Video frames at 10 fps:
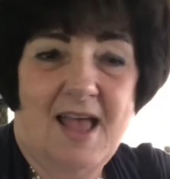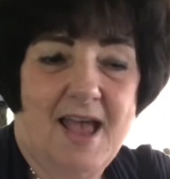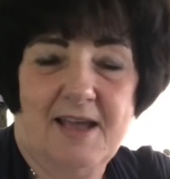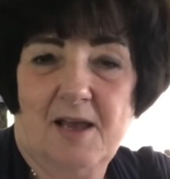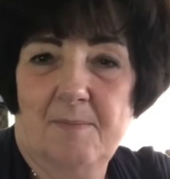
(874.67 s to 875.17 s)

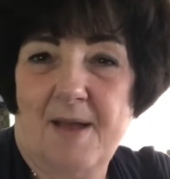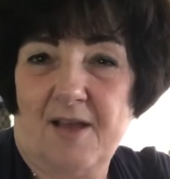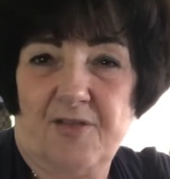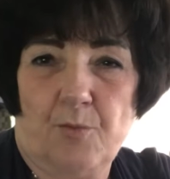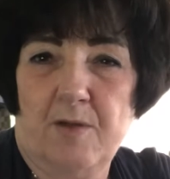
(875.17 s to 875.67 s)
and come back
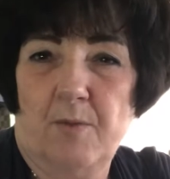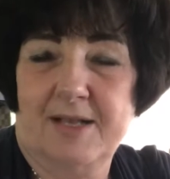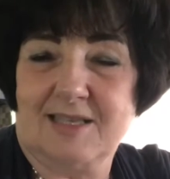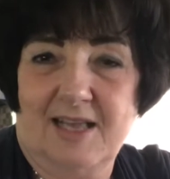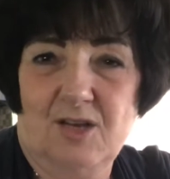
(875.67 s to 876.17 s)
3
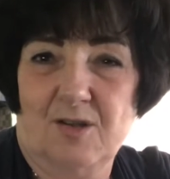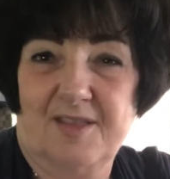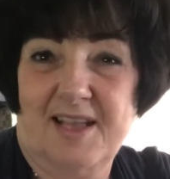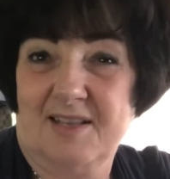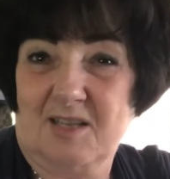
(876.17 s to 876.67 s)
weeks later and
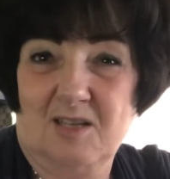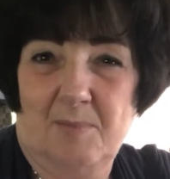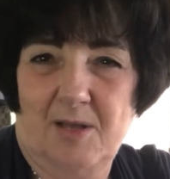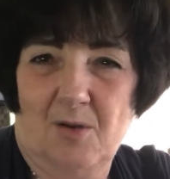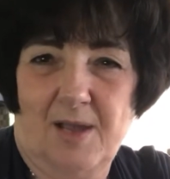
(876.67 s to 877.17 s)
think it's going to
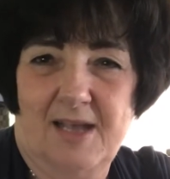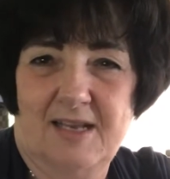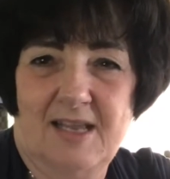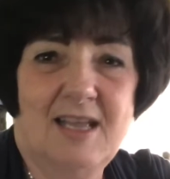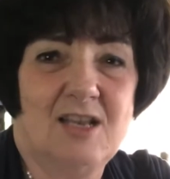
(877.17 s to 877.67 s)
be okay to
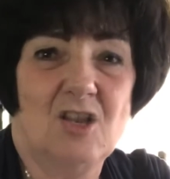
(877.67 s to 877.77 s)
eat.